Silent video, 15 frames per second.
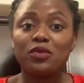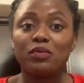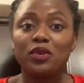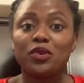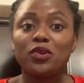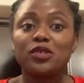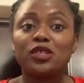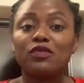
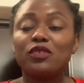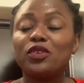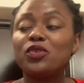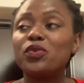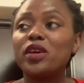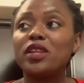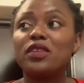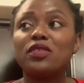Because if you do
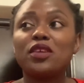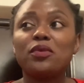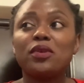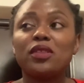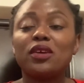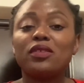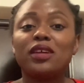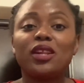anything
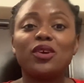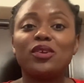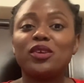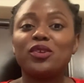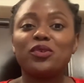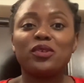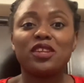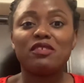without the Lord, it
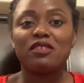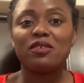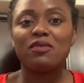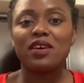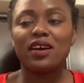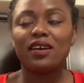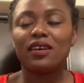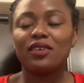will never
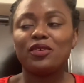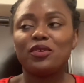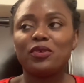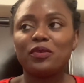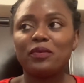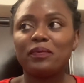work, you know.